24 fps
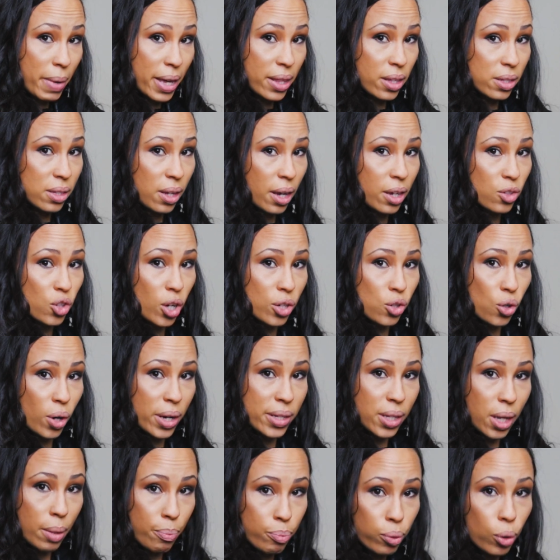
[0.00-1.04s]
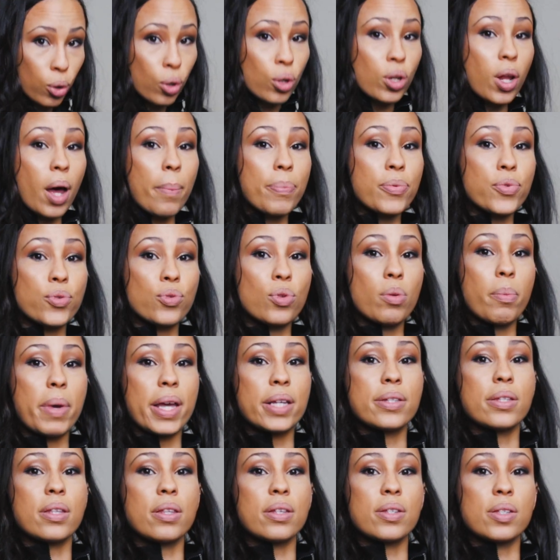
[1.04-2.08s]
make this hand gesture. I say pull up through the base of